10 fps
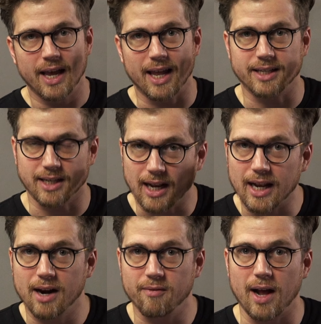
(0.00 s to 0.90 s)
It has a
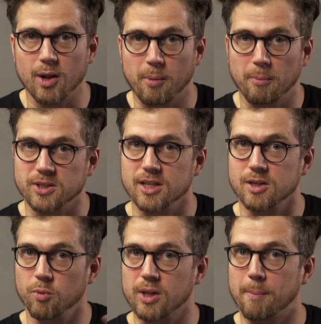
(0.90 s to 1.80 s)
clear value
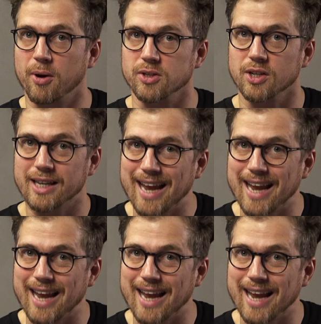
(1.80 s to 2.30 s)
proposition, what the person